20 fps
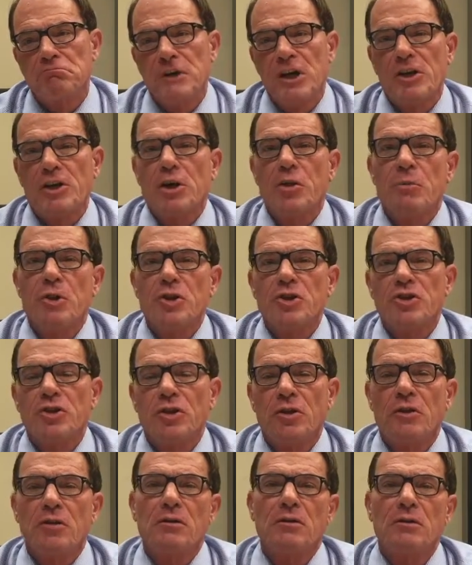a
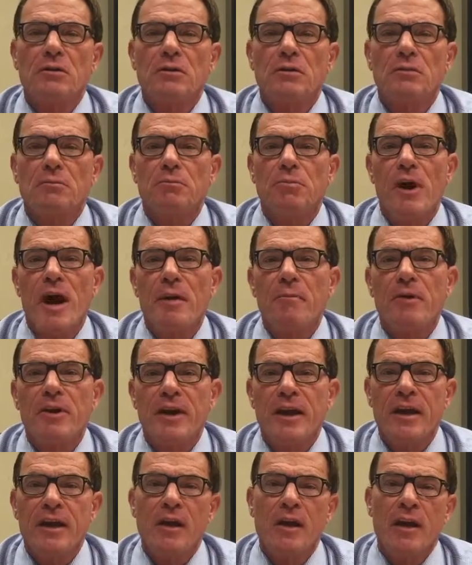commercial
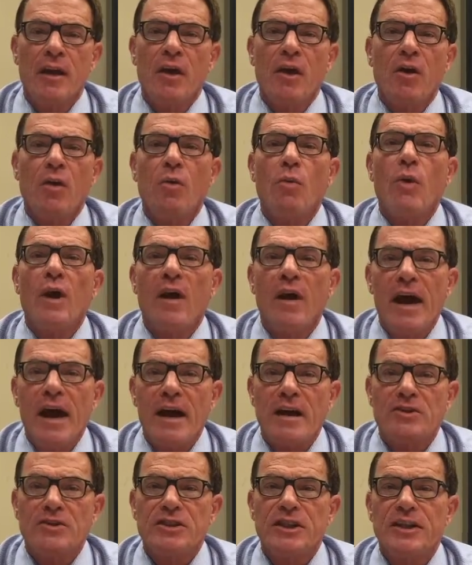property,
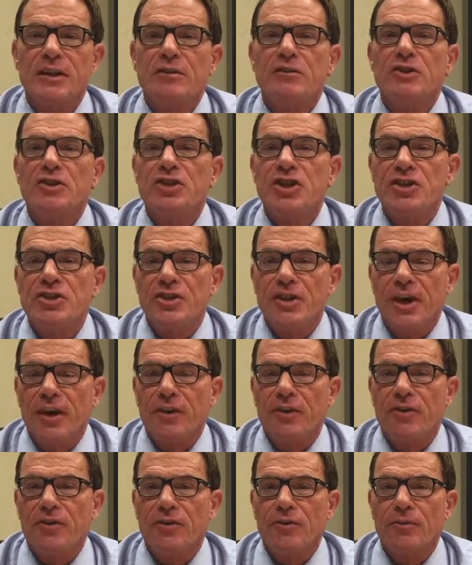warehousing,
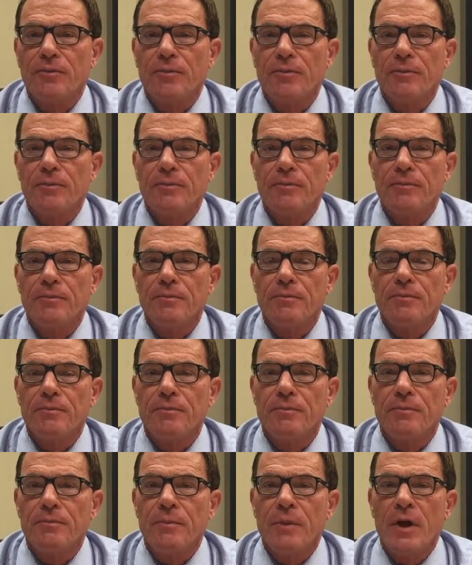logistics.
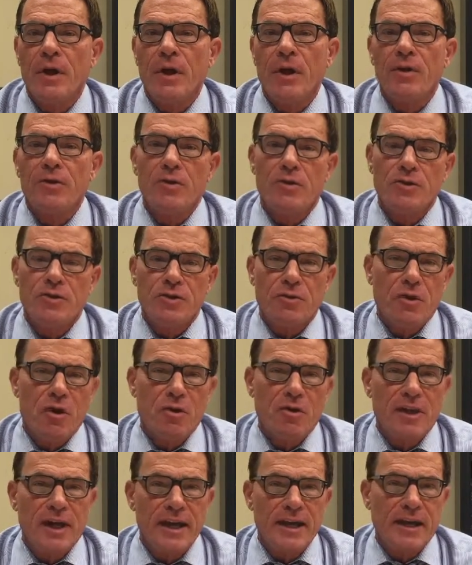Those are
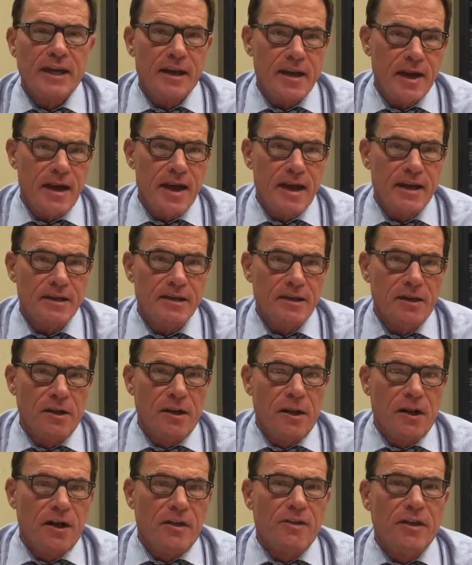all like-kind.
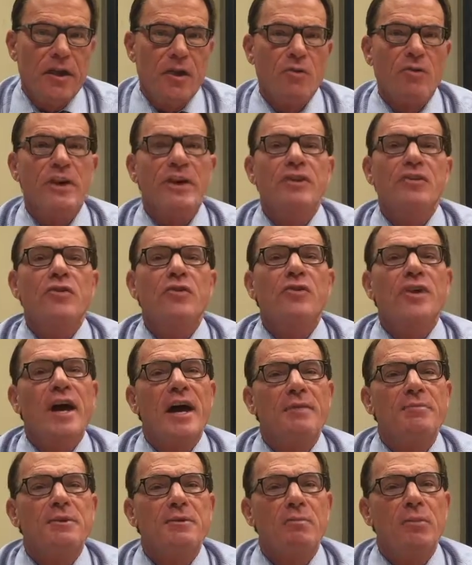The only two
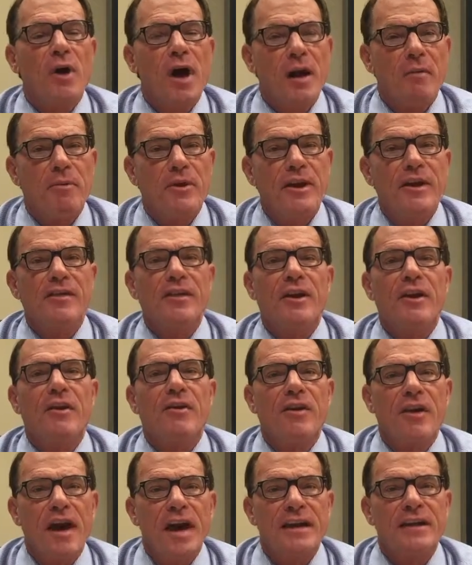types of property that are
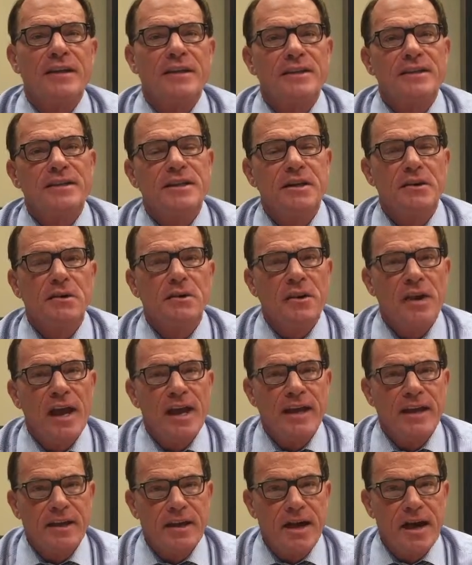not considered
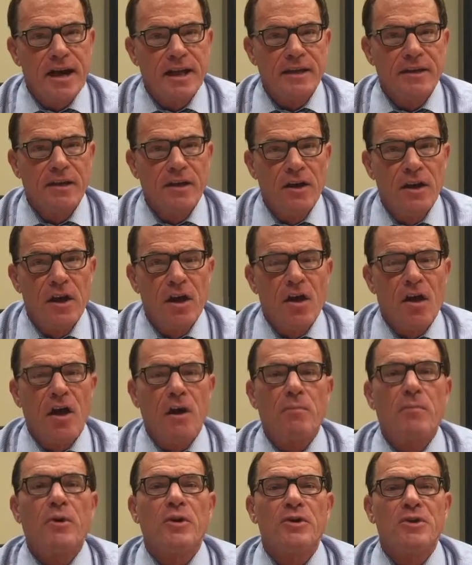like-kind are
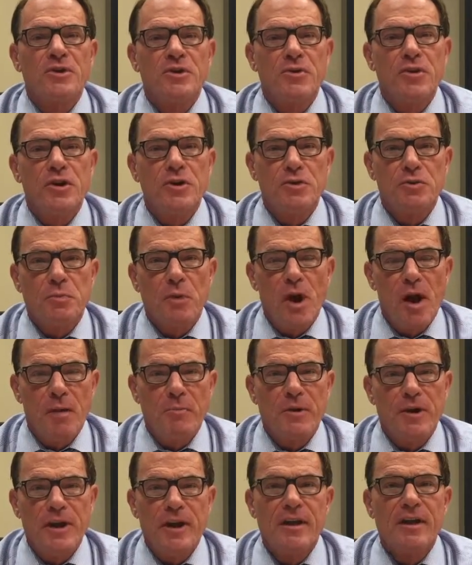personal use
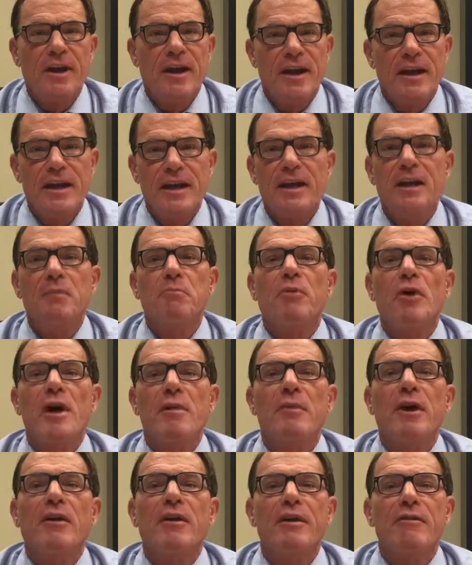property, i.e.
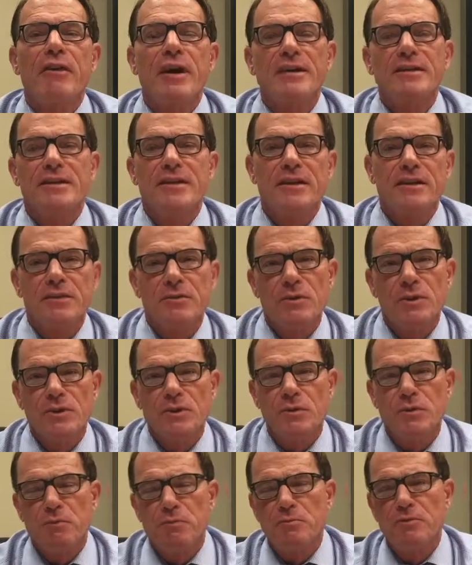primary residence, which
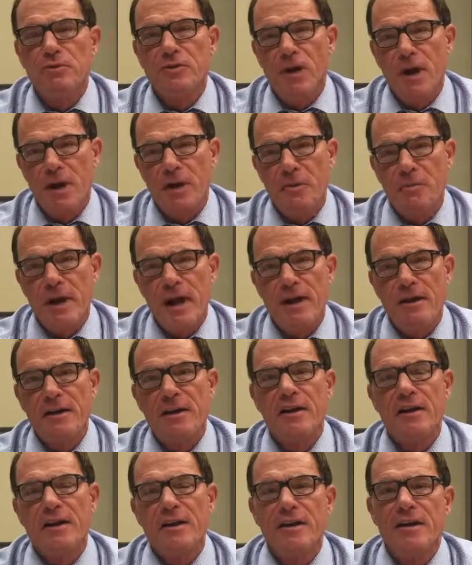we'll talk about
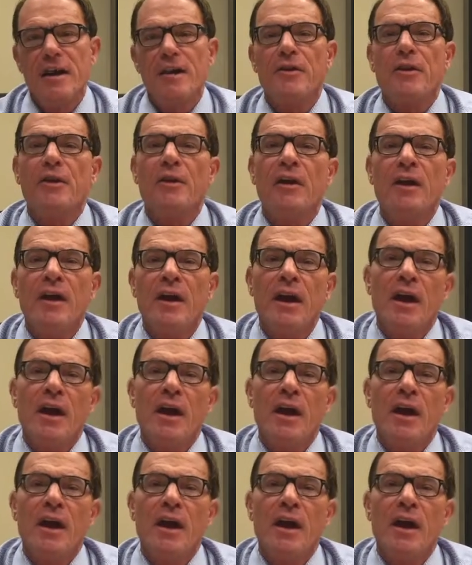in another